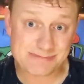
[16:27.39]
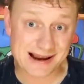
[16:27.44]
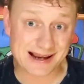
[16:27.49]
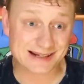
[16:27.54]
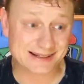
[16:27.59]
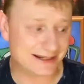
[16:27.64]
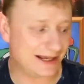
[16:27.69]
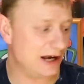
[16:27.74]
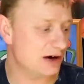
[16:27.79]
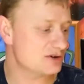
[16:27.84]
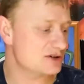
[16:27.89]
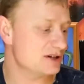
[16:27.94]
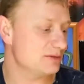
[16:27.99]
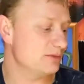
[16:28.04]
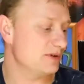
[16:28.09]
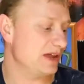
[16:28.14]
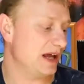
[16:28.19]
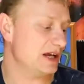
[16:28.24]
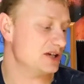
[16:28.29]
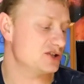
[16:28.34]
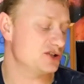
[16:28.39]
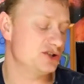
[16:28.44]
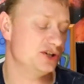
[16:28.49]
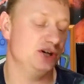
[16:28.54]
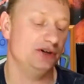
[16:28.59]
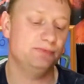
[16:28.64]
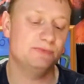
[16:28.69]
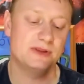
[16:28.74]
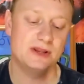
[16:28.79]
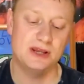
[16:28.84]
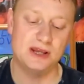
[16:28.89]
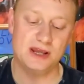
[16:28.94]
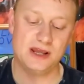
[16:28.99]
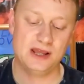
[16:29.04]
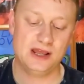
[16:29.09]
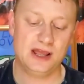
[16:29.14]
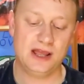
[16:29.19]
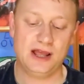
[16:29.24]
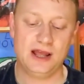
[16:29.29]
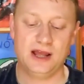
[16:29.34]
Bang, nails in with that, Stu.
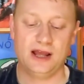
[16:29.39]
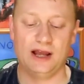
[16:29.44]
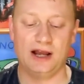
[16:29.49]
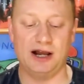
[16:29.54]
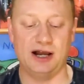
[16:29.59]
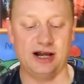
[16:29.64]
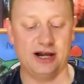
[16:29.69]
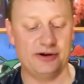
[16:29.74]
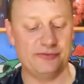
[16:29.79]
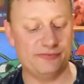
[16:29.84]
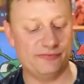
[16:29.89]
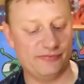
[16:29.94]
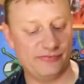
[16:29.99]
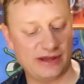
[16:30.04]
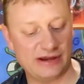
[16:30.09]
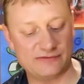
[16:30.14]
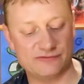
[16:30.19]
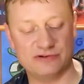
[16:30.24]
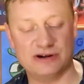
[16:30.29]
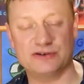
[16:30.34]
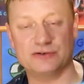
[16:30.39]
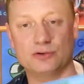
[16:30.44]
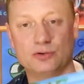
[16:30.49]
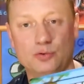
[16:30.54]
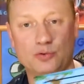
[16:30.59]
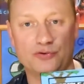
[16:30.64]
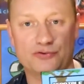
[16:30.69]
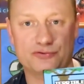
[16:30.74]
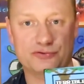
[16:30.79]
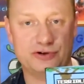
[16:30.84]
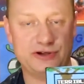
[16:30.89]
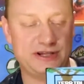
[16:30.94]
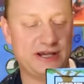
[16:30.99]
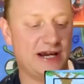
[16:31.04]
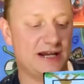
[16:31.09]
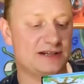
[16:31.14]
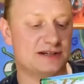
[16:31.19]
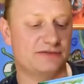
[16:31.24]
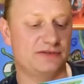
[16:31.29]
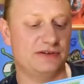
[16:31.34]
Haven't read all through it
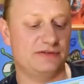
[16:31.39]
yet.